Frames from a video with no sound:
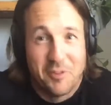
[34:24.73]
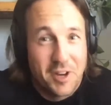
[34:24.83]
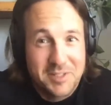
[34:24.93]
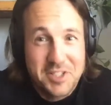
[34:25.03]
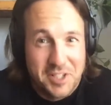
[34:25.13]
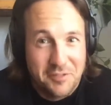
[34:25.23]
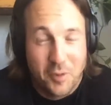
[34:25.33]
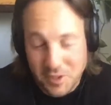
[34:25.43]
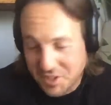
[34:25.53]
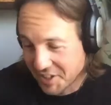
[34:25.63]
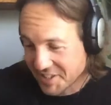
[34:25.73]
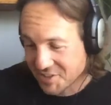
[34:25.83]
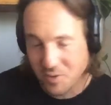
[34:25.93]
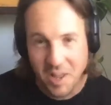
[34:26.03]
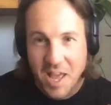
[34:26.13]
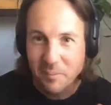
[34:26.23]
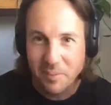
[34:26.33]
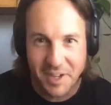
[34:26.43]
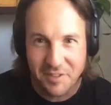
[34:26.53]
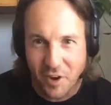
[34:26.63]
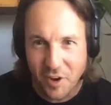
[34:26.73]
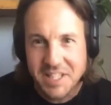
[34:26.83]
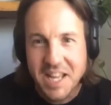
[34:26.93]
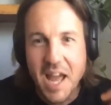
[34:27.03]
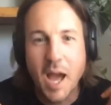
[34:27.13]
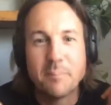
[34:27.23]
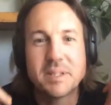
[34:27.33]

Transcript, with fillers: Right, I'm just going to force you to listen to it. But it involves a